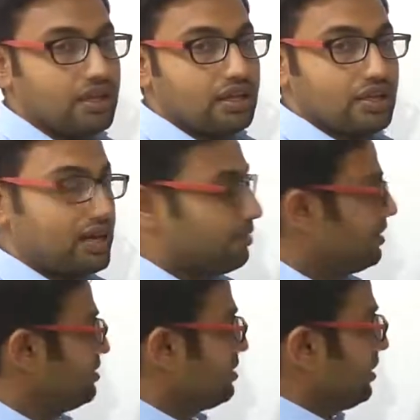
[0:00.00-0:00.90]
That
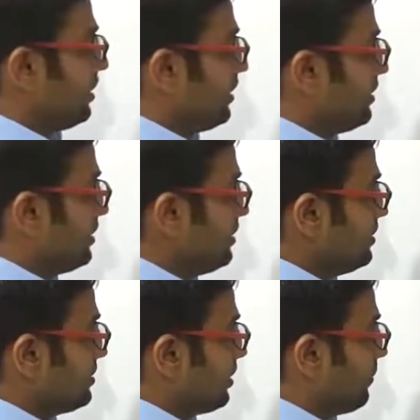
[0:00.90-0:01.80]
means in
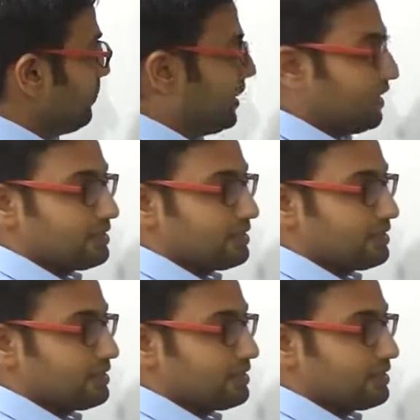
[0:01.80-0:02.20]
this repeating